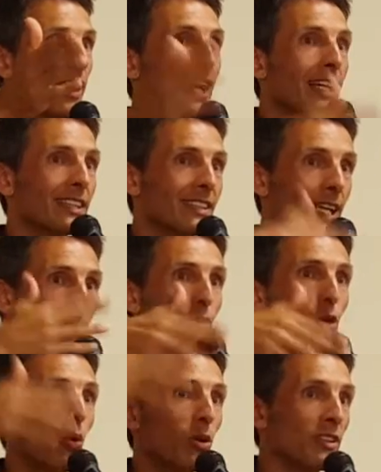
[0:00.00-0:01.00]
I can step
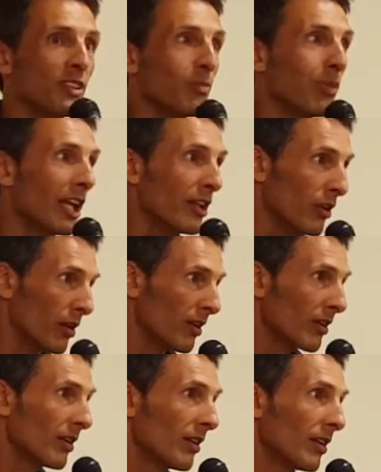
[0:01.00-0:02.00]
towards the
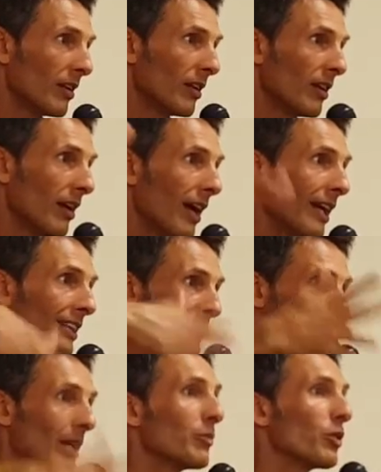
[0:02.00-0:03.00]
blender. I can
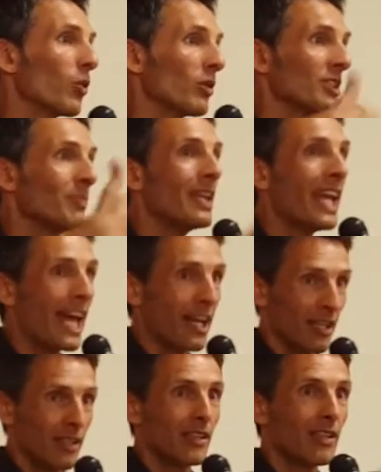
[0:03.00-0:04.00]
step towards the
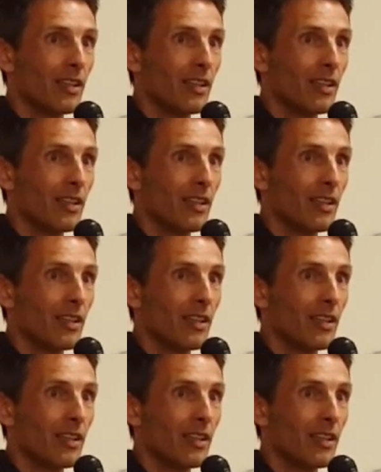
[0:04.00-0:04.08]
banana.